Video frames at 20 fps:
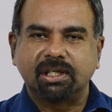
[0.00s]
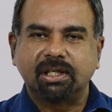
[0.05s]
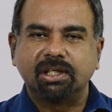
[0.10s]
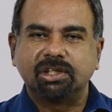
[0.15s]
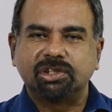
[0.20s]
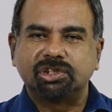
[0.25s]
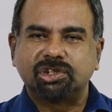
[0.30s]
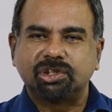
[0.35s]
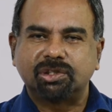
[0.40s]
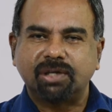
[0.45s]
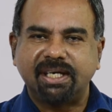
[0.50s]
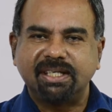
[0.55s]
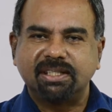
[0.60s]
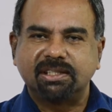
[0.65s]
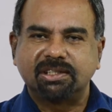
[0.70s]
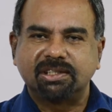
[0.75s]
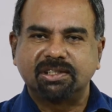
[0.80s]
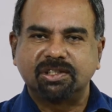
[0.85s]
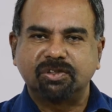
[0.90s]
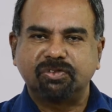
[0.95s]

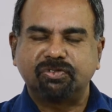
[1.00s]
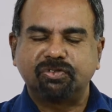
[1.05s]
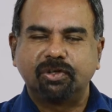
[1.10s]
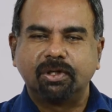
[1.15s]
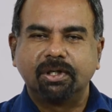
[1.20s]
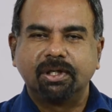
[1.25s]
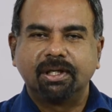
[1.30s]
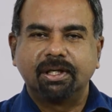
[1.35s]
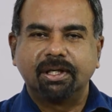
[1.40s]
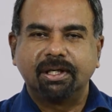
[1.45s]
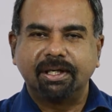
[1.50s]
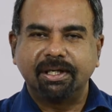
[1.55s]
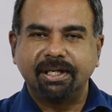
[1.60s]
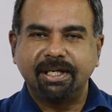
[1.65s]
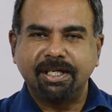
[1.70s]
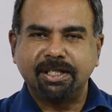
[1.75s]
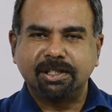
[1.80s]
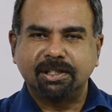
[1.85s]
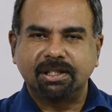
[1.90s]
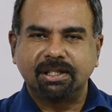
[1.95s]
traits of
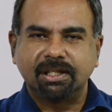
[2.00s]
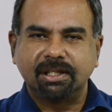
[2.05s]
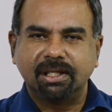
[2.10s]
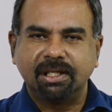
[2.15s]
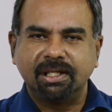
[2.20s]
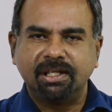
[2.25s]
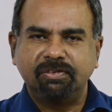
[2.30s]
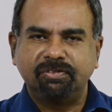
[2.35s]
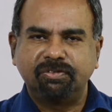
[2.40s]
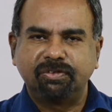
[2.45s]
Heathcliff,